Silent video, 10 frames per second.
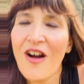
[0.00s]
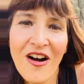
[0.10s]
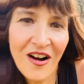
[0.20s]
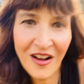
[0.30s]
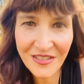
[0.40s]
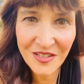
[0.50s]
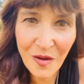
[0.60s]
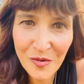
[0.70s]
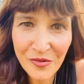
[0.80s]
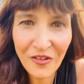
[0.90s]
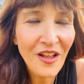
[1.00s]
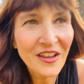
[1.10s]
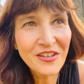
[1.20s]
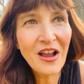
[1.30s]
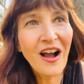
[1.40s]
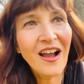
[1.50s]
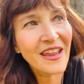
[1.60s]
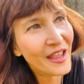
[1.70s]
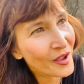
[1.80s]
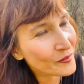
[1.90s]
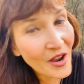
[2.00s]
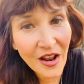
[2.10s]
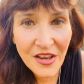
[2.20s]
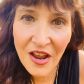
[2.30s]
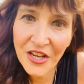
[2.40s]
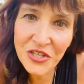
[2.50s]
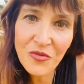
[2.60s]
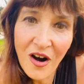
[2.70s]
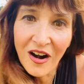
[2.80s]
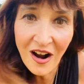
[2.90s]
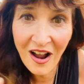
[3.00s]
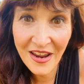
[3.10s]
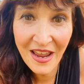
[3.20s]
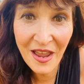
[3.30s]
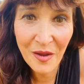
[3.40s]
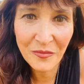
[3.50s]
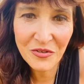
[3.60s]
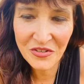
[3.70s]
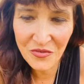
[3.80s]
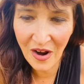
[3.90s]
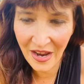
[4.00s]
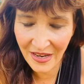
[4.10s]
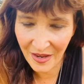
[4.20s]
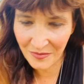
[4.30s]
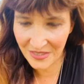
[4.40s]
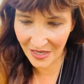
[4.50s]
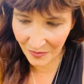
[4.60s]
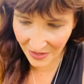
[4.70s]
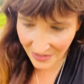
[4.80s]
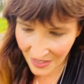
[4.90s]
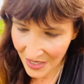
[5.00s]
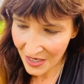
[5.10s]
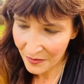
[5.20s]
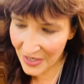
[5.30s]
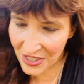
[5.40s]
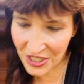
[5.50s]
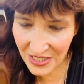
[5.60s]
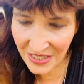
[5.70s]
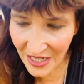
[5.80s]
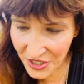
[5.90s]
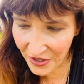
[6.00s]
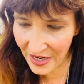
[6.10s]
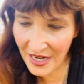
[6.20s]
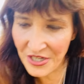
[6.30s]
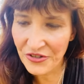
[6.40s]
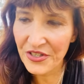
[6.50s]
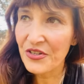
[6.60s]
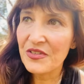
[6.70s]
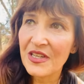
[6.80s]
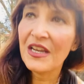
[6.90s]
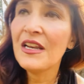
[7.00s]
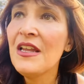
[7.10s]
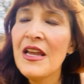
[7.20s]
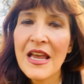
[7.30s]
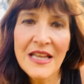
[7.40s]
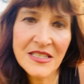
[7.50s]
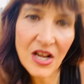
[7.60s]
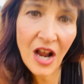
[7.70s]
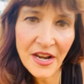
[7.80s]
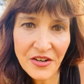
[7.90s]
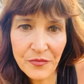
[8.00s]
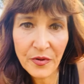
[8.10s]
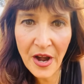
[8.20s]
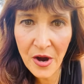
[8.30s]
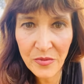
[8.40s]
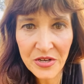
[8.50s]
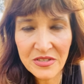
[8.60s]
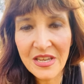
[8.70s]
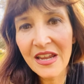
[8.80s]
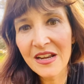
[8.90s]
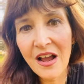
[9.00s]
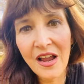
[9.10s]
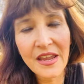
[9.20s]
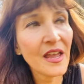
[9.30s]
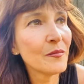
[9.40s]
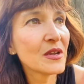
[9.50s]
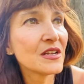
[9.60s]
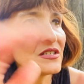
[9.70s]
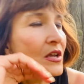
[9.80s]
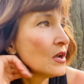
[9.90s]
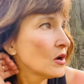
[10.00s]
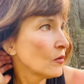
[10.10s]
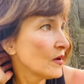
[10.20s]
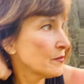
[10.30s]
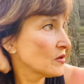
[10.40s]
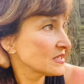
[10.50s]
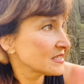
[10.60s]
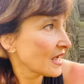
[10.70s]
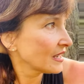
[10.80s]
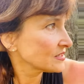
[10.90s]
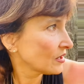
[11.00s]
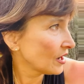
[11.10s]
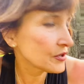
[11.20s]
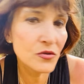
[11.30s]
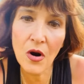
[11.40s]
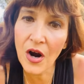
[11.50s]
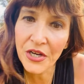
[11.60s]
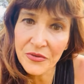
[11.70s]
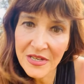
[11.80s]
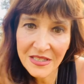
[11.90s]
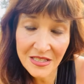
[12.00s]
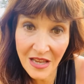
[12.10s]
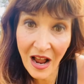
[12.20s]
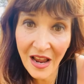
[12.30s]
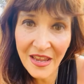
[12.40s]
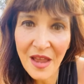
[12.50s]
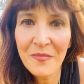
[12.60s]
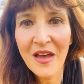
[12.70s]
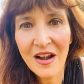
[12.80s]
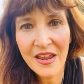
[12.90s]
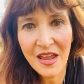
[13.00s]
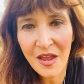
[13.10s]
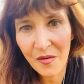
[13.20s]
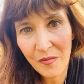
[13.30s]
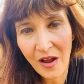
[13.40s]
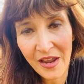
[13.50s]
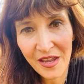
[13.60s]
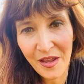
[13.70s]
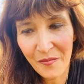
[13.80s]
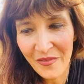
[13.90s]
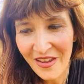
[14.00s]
are unstoppable, I am, not, not you are, I am. You do I am statements. Because she said you're introducing, it's a kind of prayer when you say an I am, because when Moses asked God, who are you? He says, I am that I am, I am.